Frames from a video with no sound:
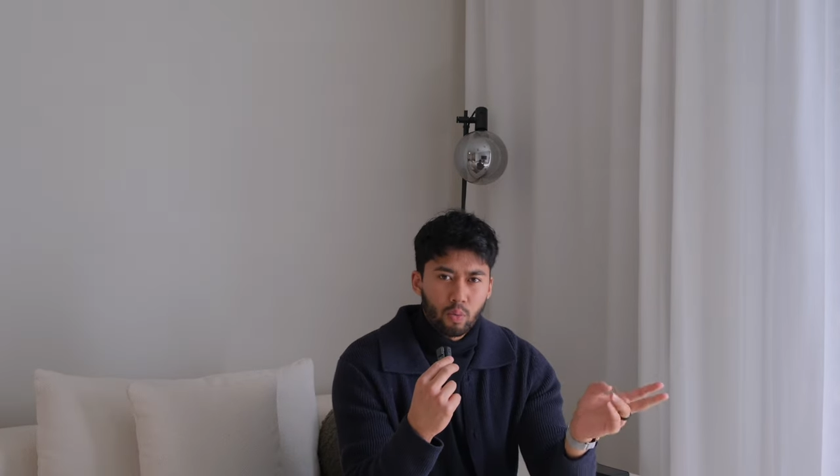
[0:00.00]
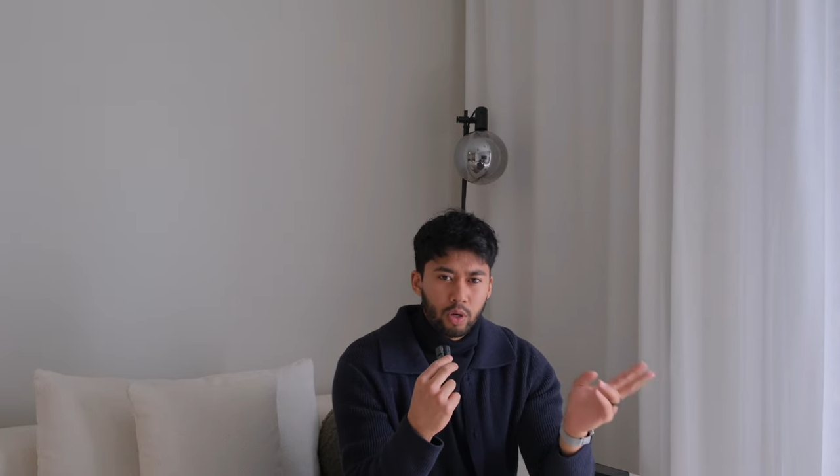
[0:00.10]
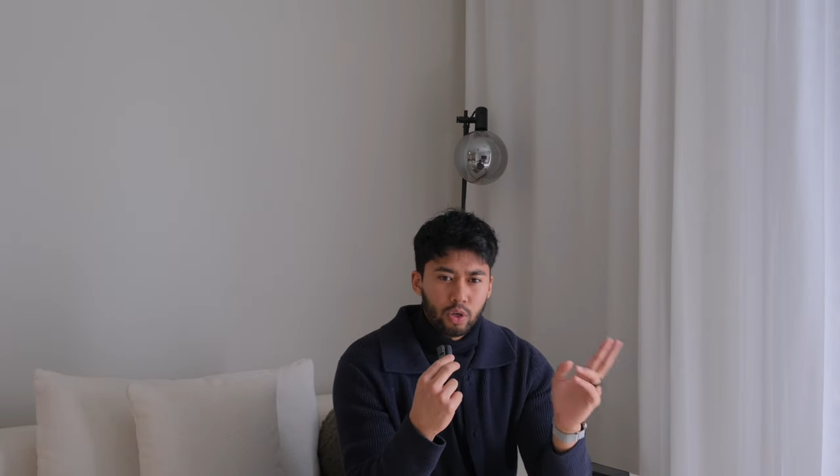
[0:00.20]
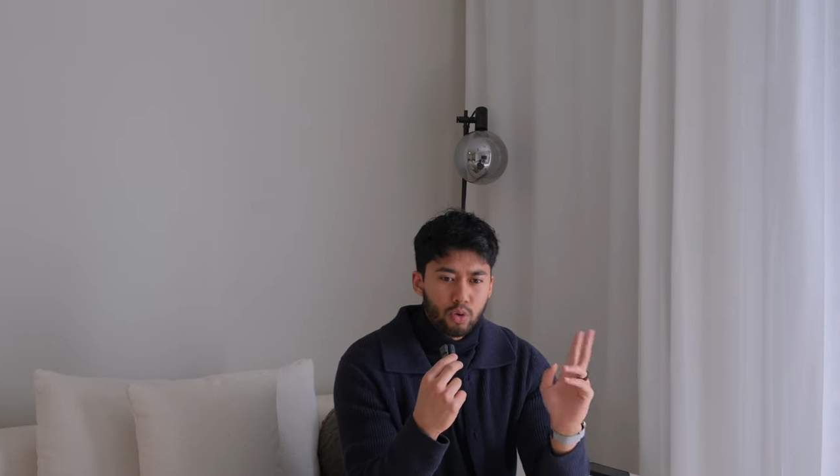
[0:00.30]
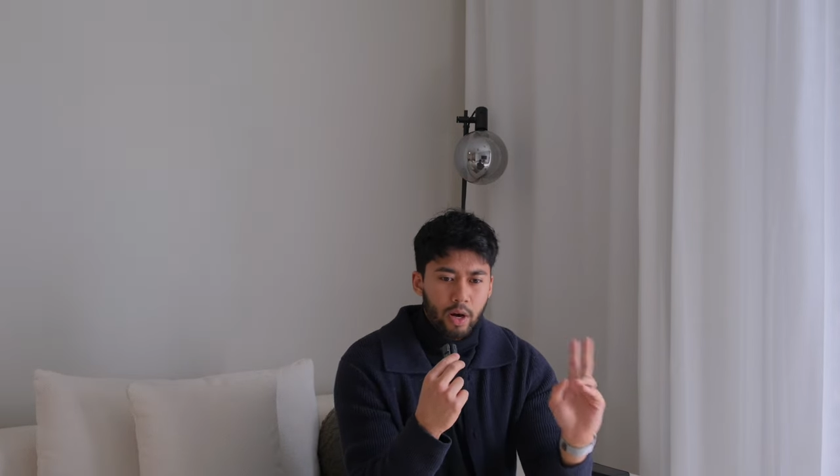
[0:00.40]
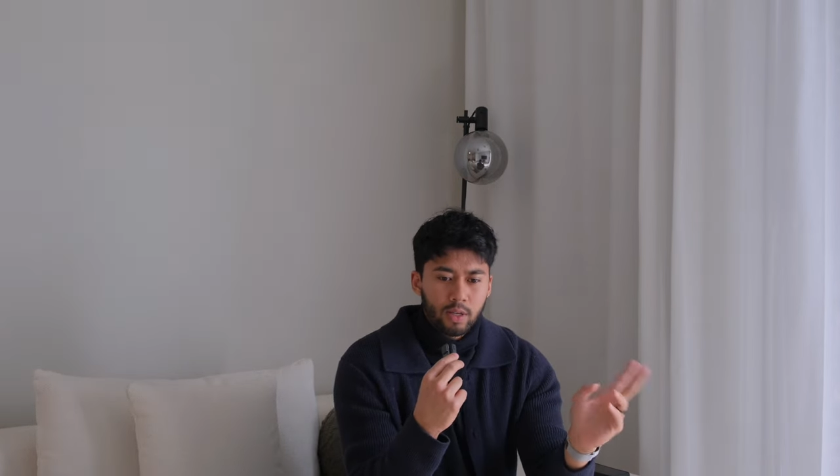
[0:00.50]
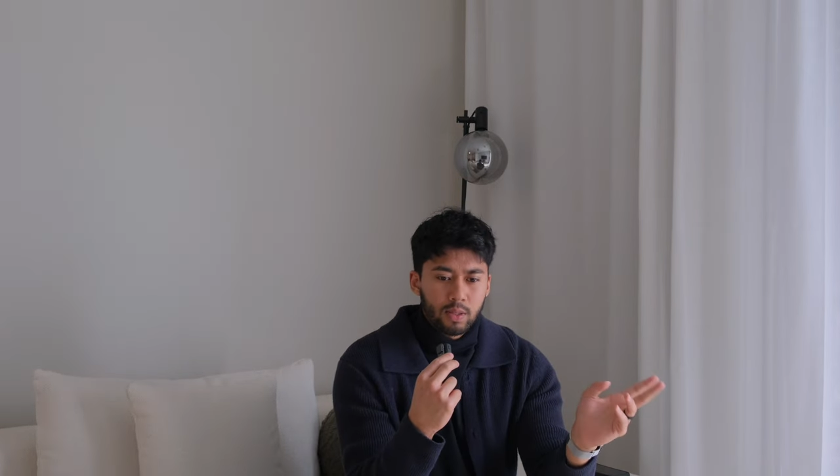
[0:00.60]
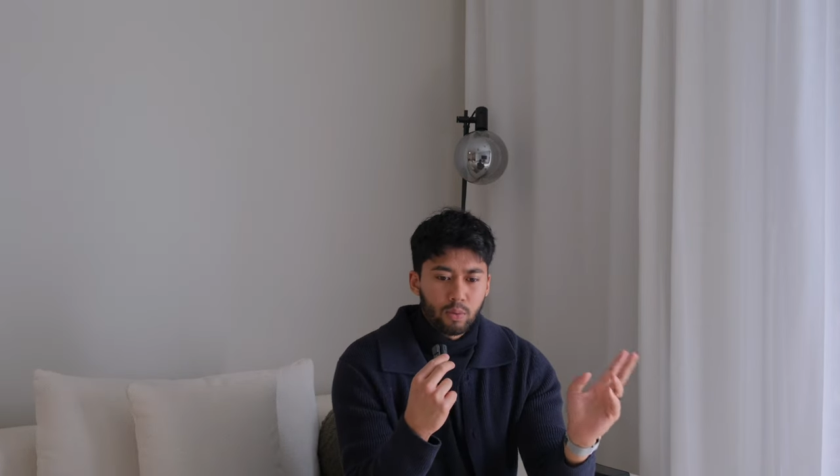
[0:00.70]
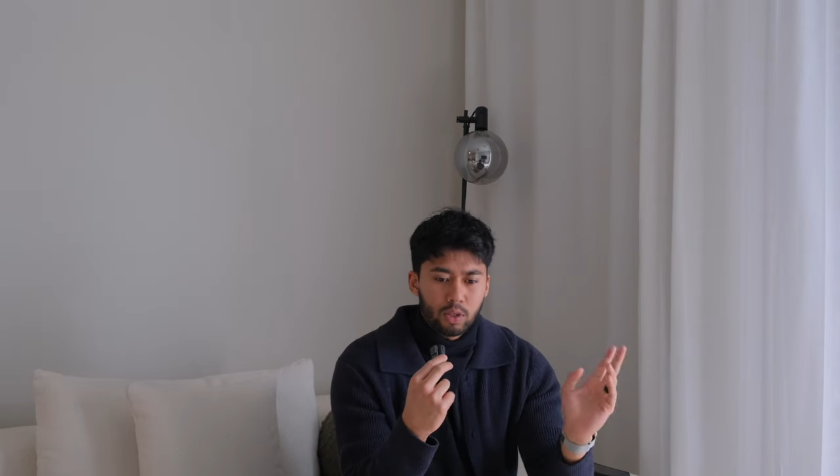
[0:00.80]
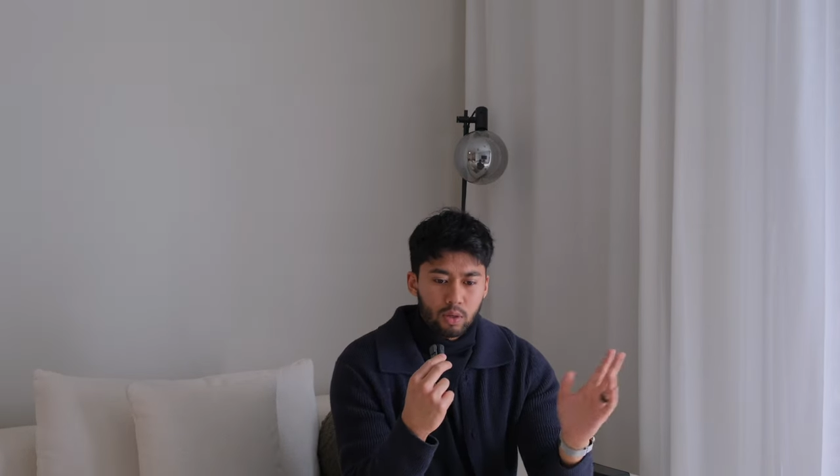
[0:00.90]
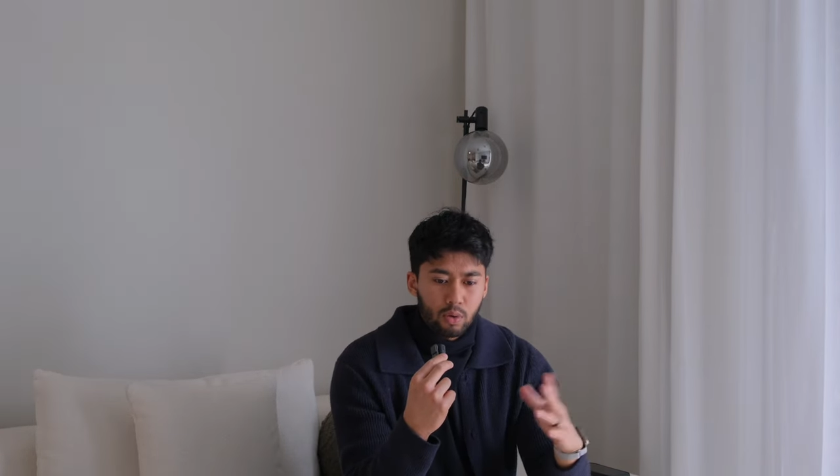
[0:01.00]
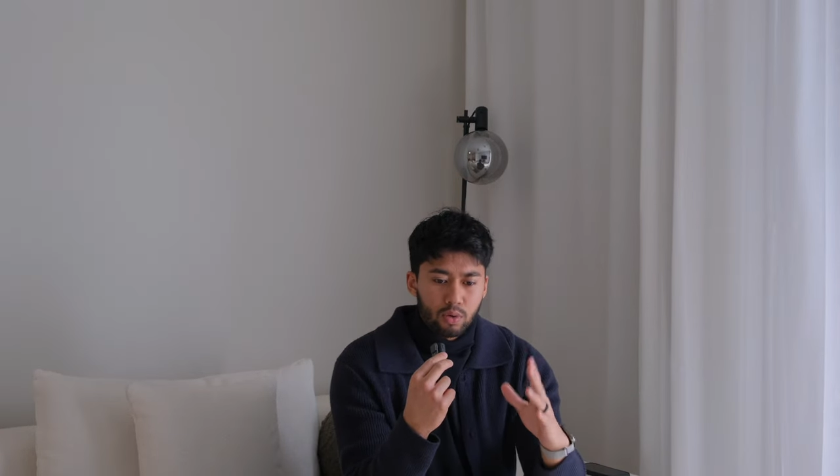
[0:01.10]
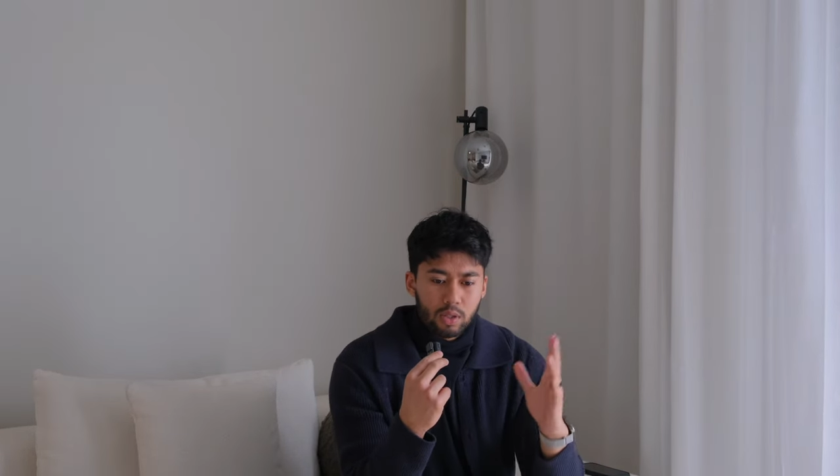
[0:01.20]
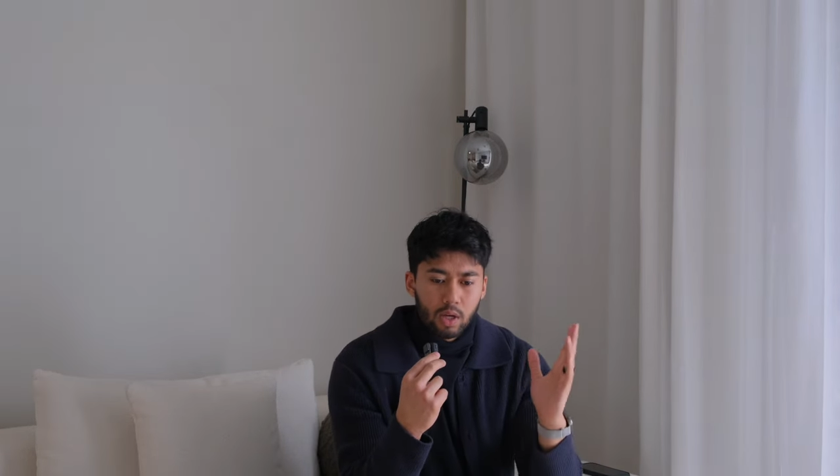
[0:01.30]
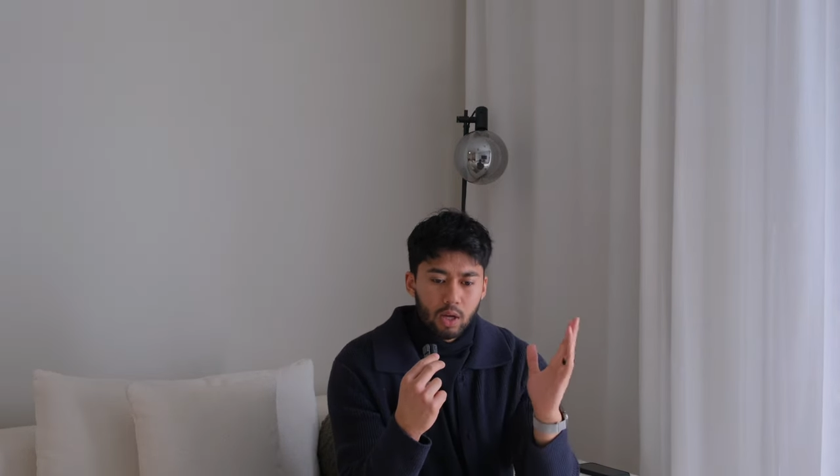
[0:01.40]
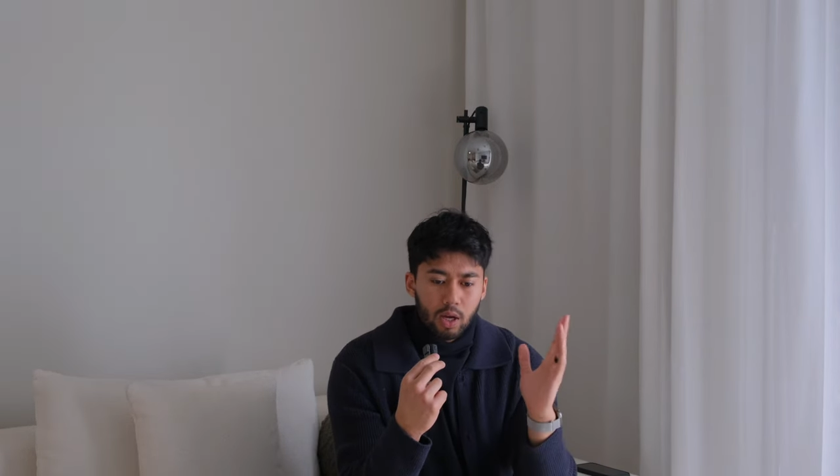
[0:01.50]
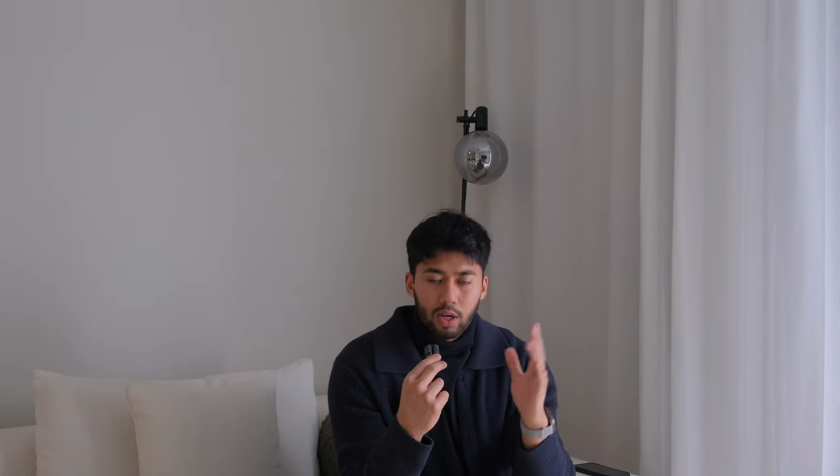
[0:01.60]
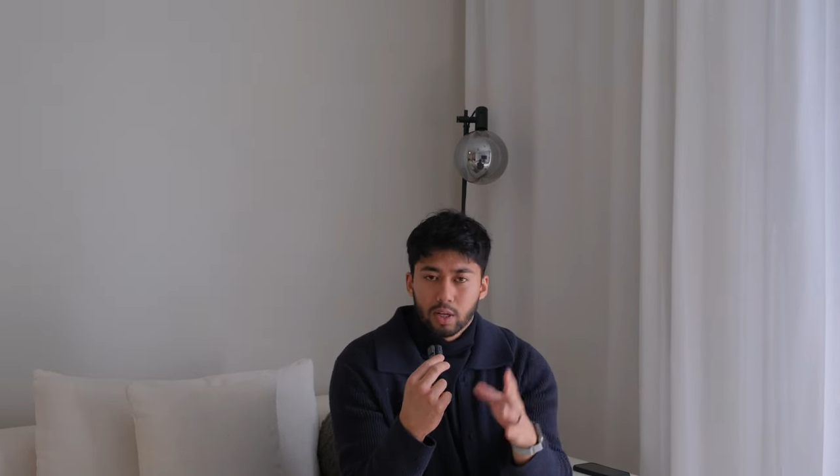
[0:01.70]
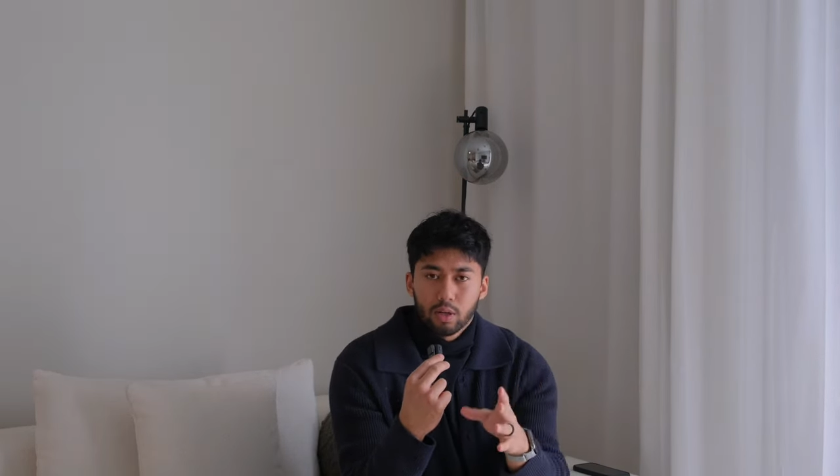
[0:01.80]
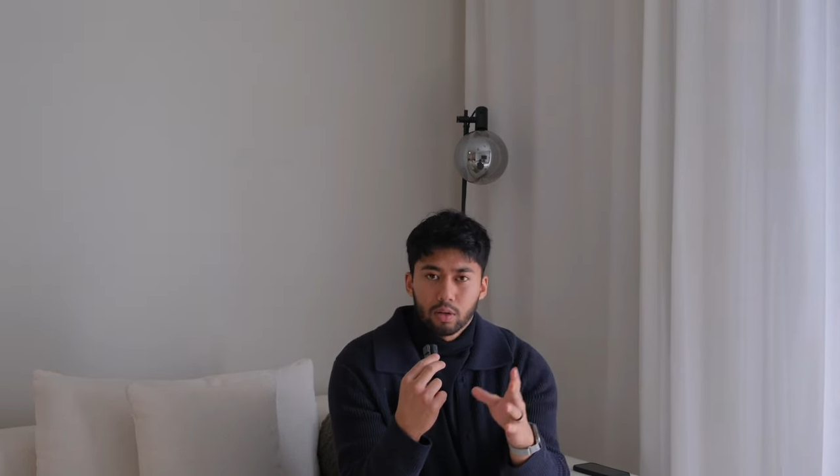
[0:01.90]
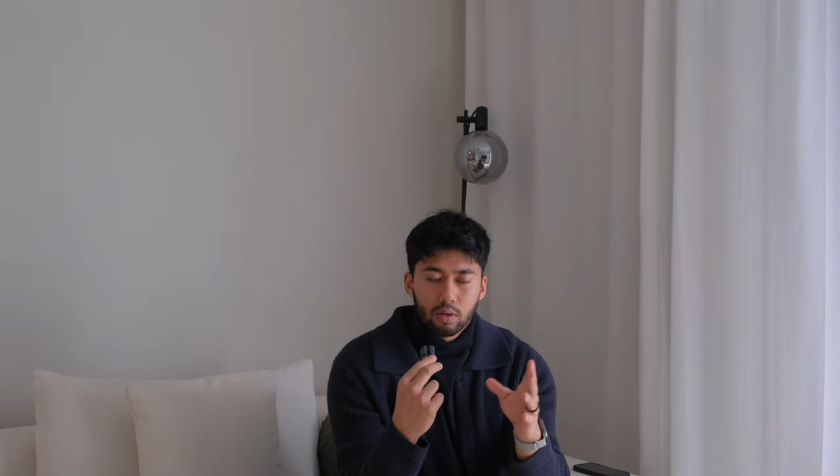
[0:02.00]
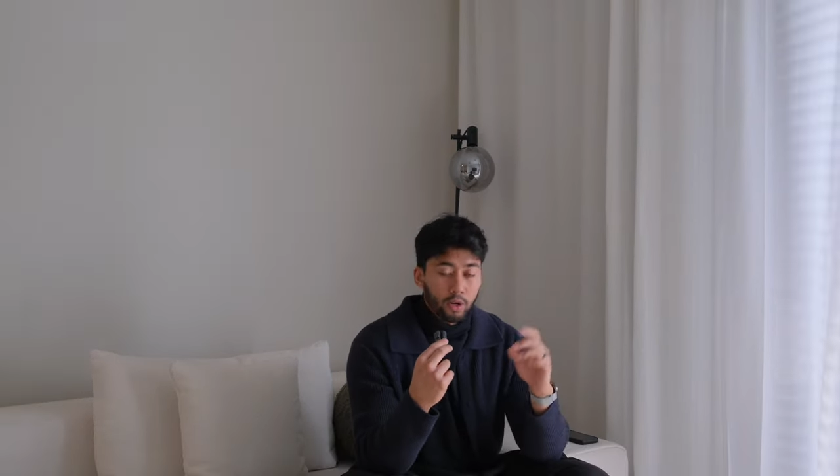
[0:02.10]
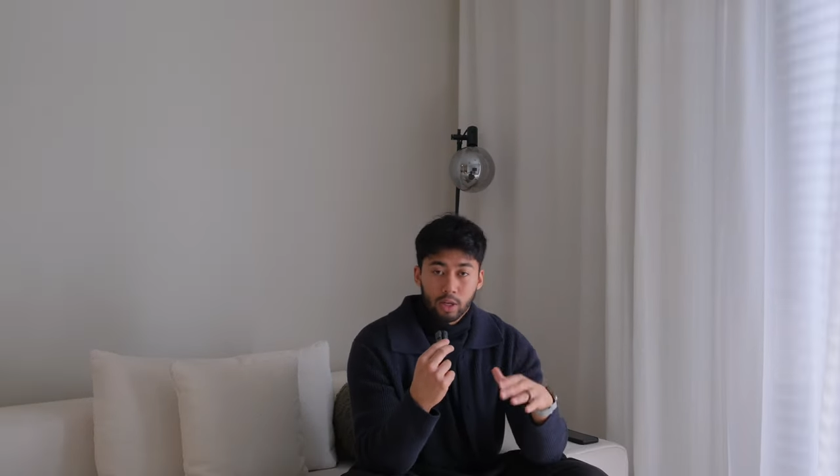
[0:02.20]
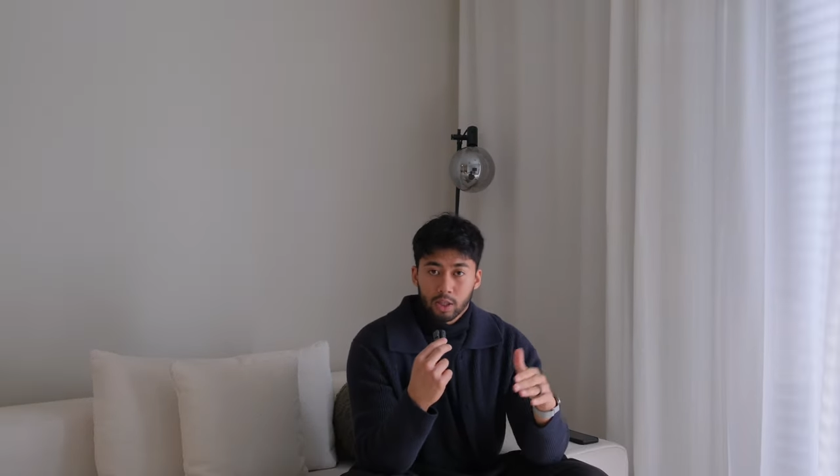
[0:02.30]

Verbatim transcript: When you hire someone to close a deal, they're going